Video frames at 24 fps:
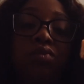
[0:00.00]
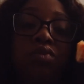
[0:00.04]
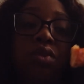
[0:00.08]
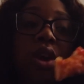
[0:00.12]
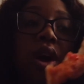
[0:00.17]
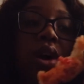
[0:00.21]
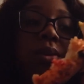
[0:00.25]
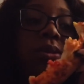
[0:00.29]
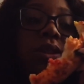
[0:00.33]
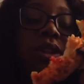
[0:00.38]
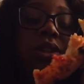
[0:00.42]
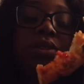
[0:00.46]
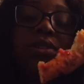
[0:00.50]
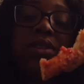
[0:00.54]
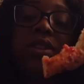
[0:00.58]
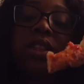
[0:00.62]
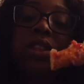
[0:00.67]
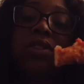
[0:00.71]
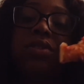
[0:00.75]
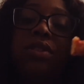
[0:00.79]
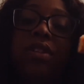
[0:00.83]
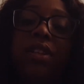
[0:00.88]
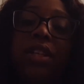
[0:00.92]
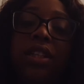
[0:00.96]
I'll be doing
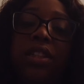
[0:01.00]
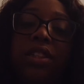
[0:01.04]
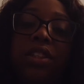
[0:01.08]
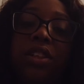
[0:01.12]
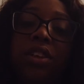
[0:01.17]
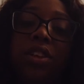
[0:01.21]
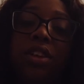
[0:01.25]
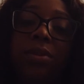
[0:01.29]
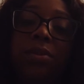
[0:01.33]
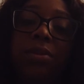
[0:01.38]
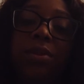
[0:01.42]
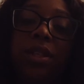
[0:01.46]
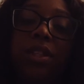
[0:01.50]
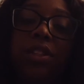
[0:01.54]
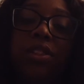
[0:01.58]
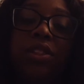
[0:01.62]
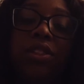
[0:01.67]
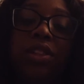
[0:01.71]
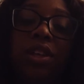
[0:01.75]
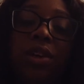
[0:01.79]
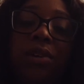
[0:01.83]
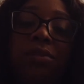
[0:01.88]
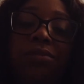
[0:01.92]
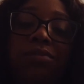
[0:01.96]
this for the next thirty minutes,
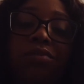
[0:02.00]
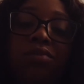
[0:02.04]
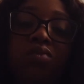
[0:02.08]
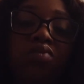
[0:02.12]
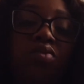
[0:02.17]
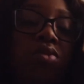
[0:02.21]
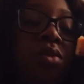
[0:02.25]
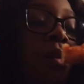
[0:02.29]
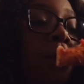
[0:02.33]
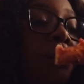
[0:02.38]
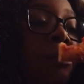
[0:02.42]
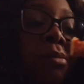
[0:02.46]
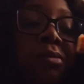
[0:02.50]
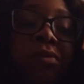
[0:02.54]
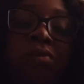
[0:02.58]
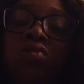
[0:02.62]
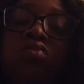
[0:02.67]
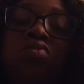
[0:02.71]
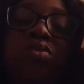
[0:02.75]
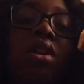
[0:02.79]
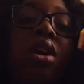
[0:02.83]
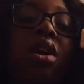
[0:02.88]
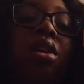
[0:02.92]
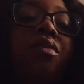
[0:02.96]
so
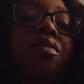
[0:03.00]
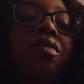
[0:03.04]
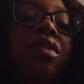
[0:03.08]
if